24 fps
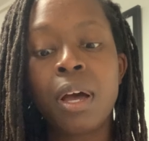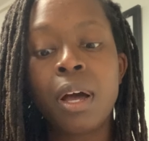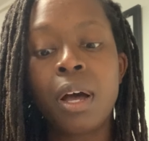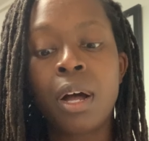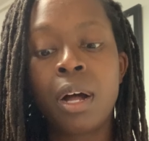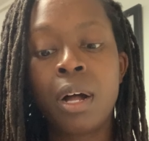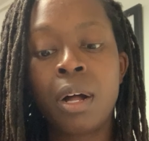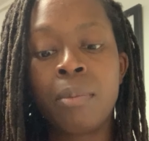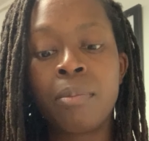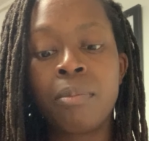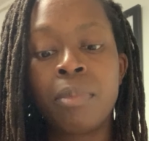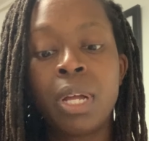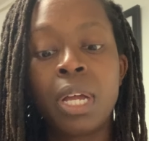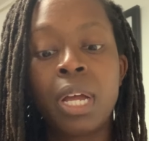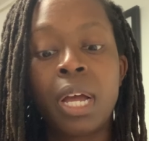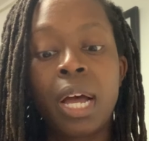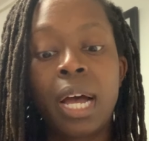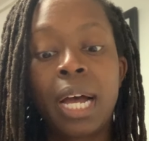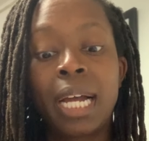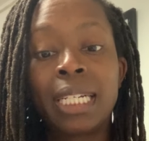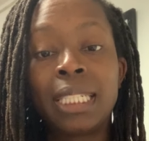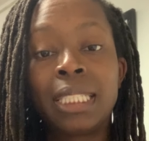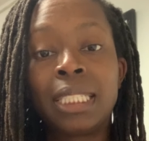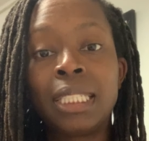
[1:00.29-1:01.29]
Um,
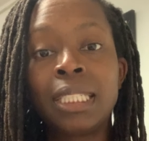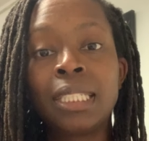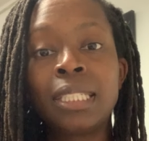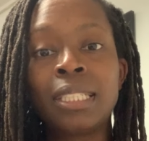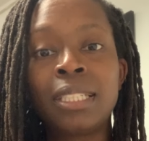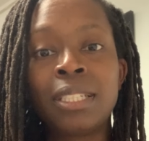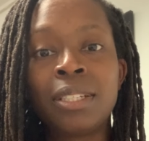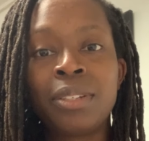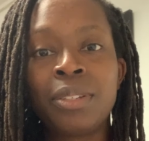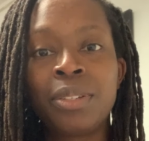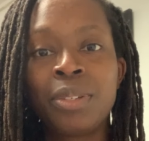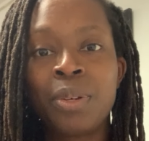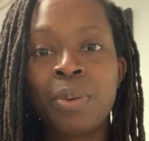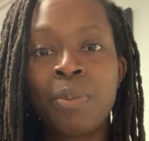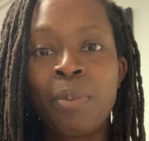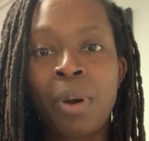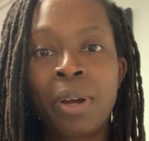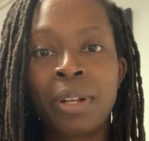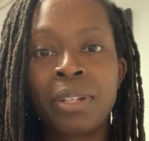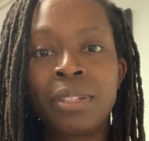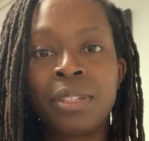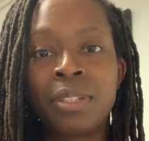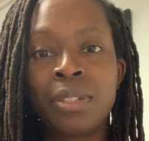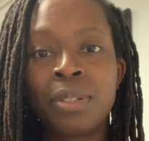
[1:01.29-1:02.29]
ideally, you
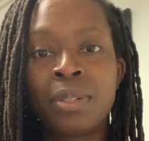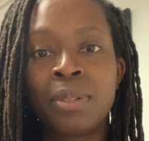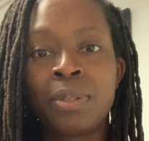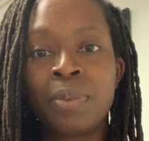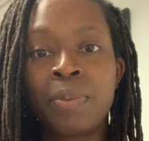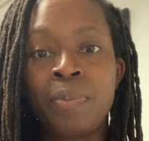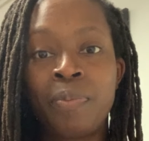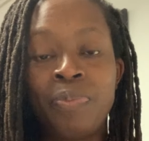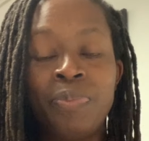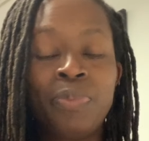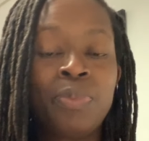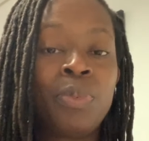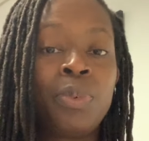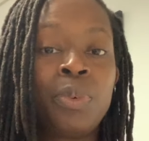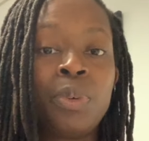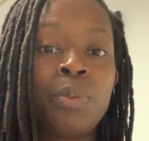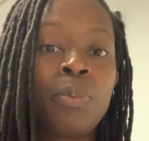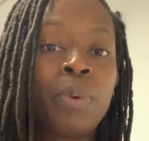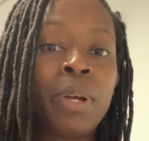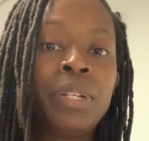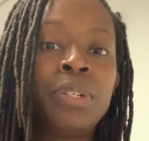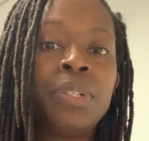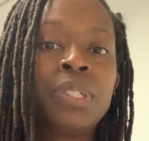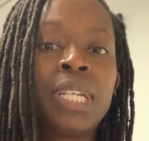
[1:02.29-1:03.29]
want to,
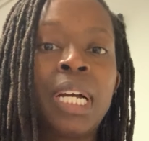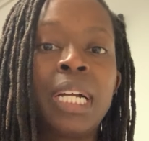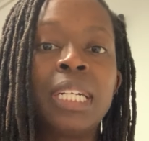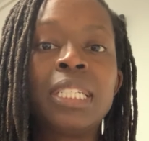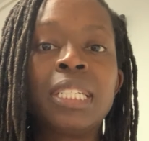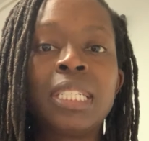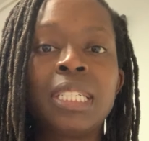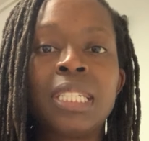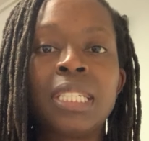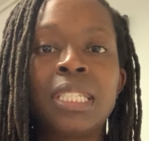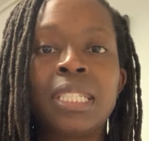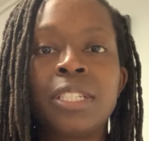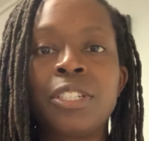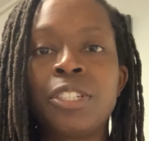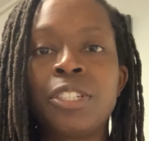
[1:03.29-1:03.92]
when you touch these